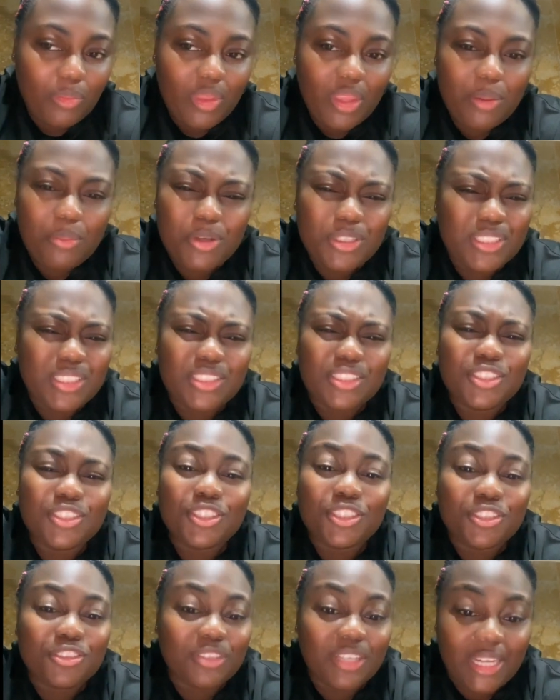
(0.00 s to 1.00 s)
But it's
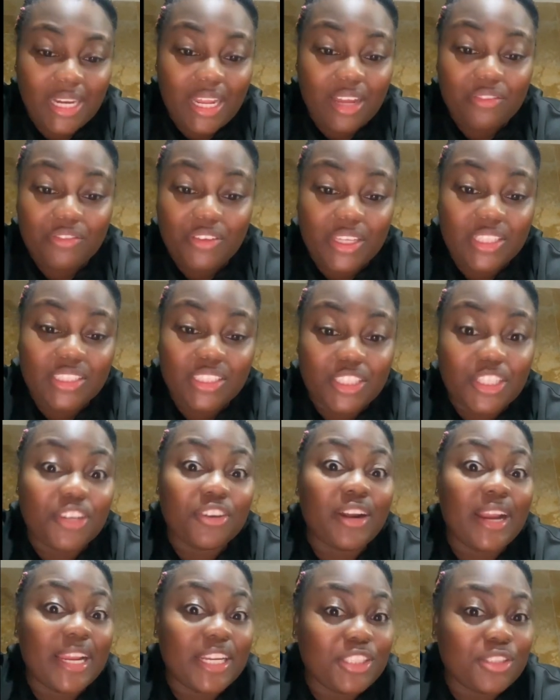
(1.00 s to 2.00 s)
just really affecting the
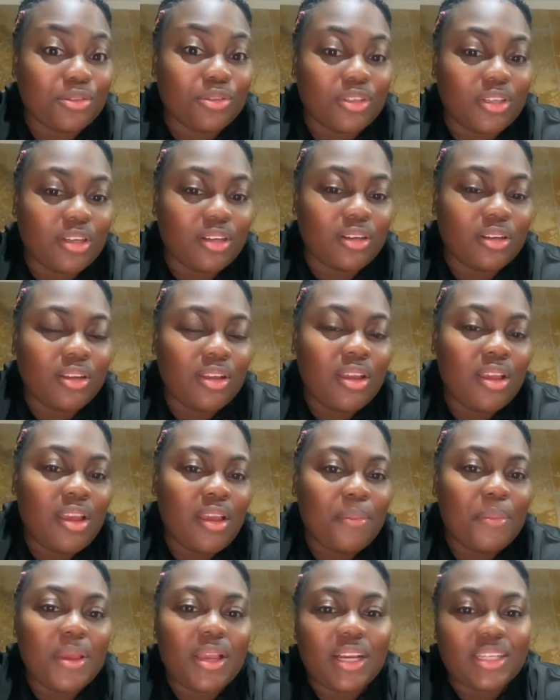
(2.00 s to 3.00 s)
right shoulder
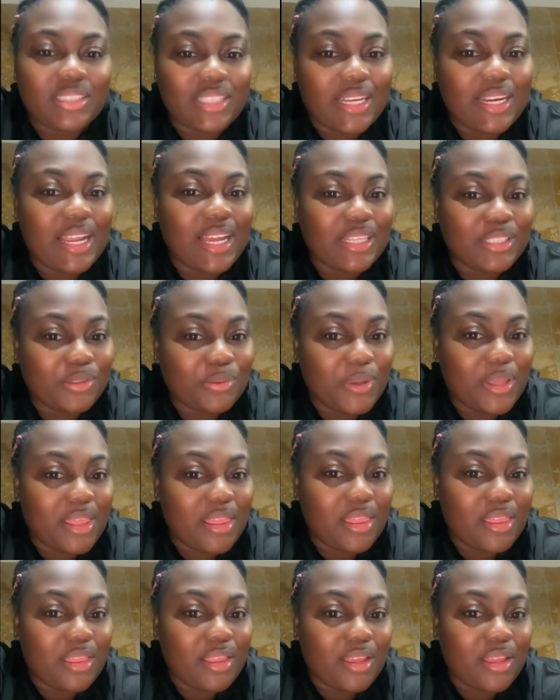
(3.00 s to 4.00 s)
because I dance with
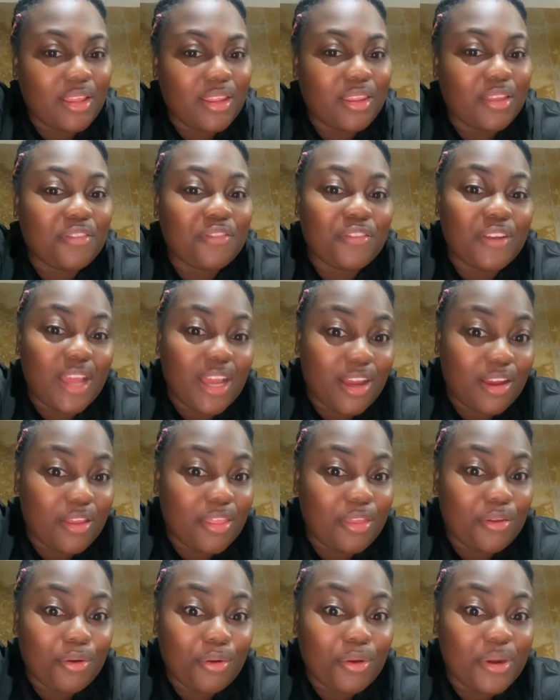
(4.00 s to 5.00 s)
the flag
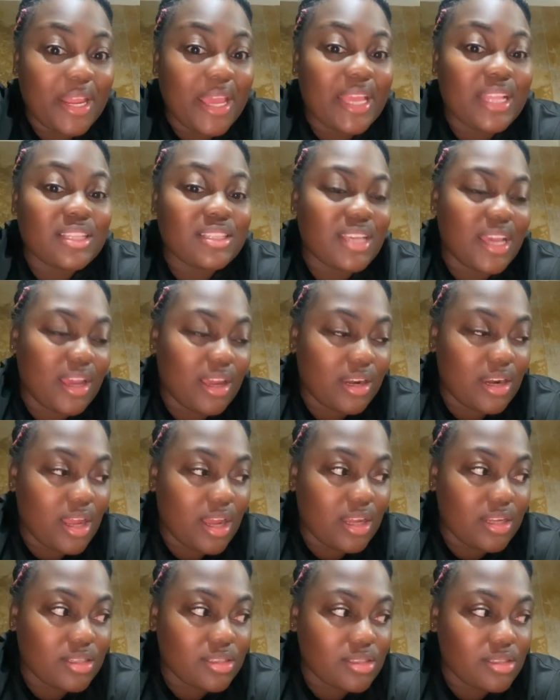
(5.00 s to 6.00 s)
throughout the entire
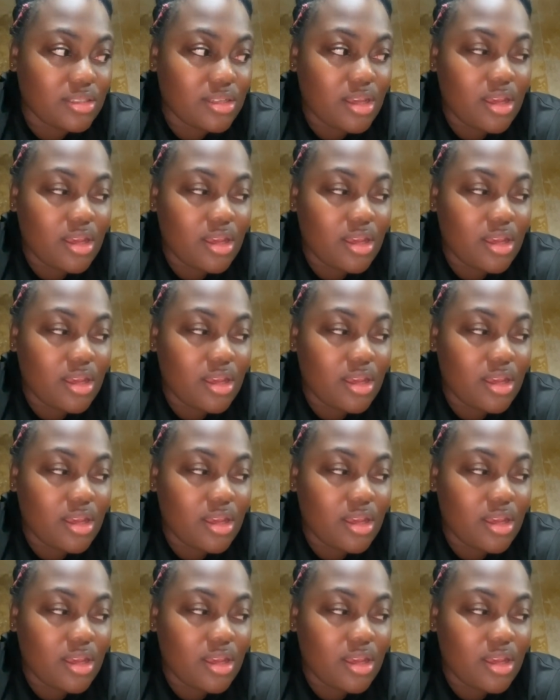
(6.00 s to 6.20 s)
dance.